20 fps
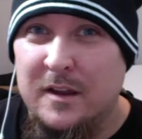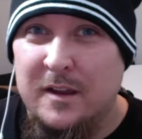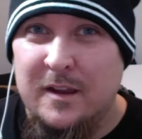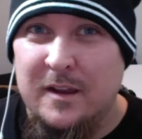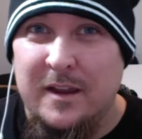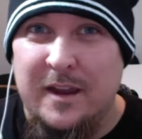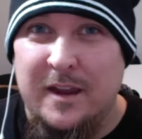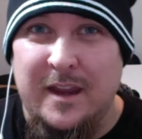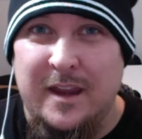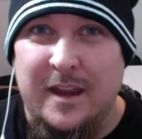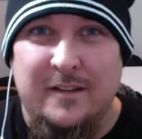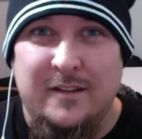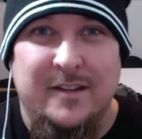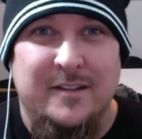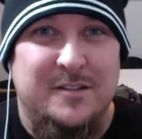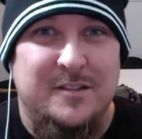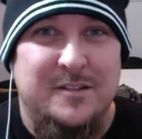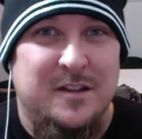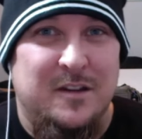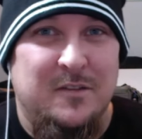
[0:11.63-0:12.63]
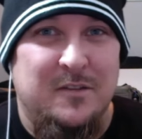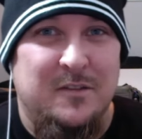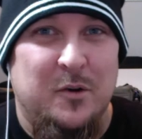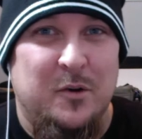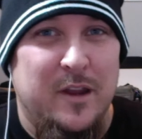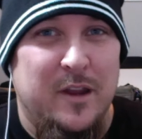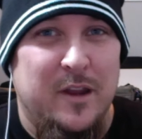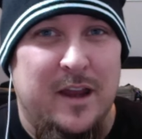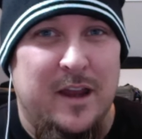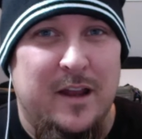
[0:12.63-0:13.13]
alien stuff
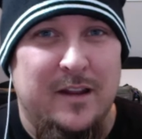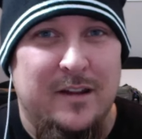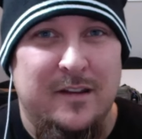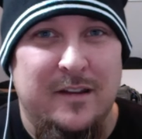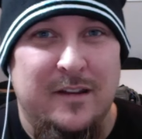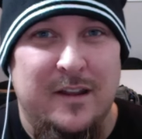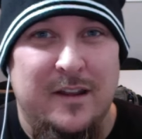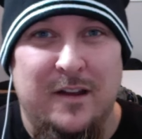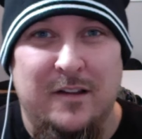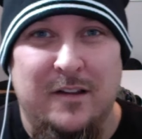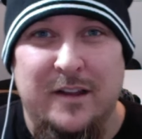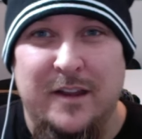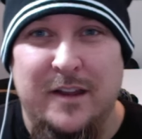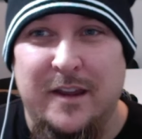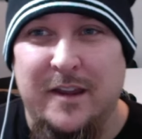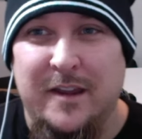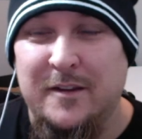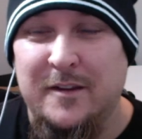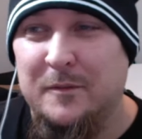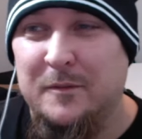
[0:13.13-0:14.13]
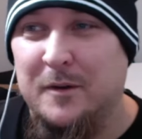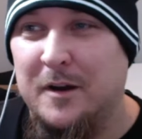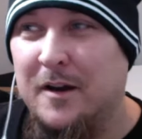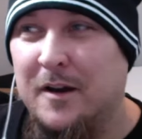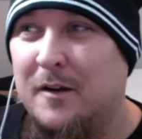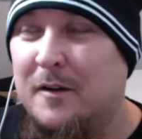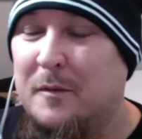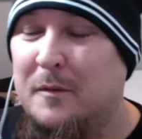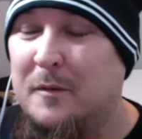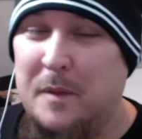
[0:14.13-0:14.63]
going on in LA.
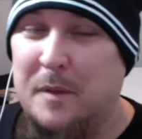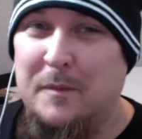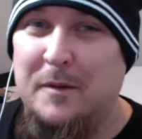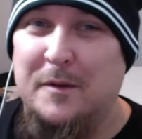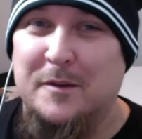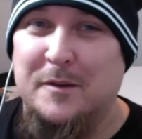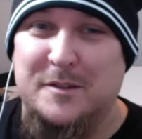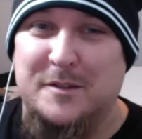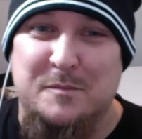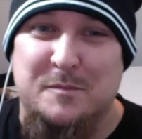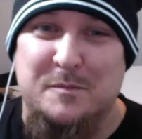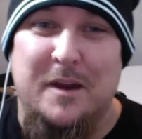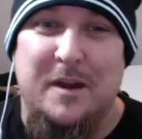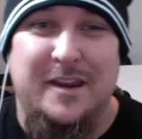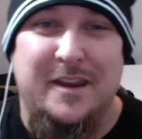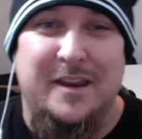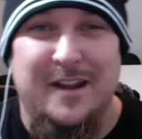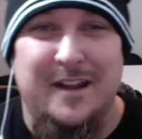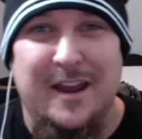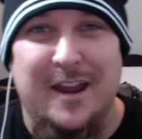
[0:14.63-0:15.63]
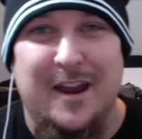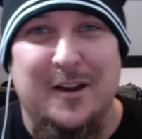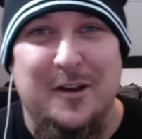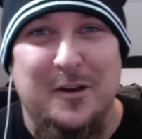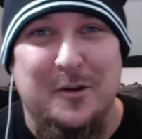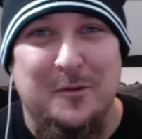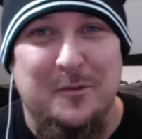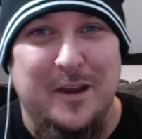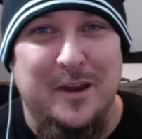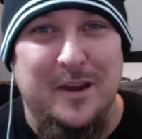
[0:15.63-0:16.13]
Well, maybe it was just Mike and I on
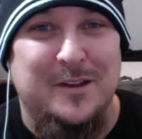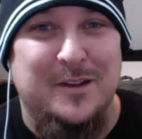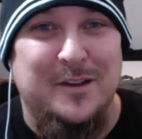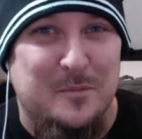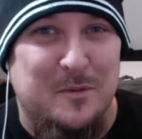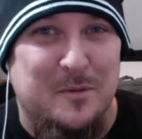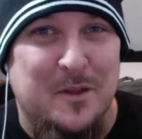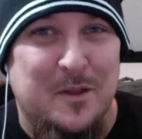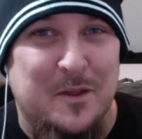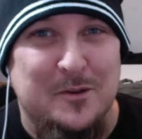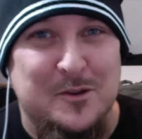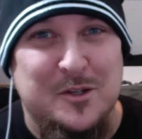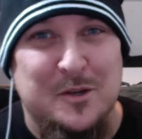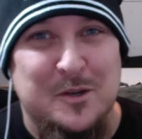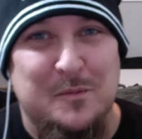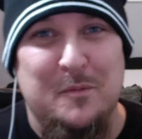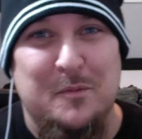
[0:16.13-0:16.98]
our way to the Mothership in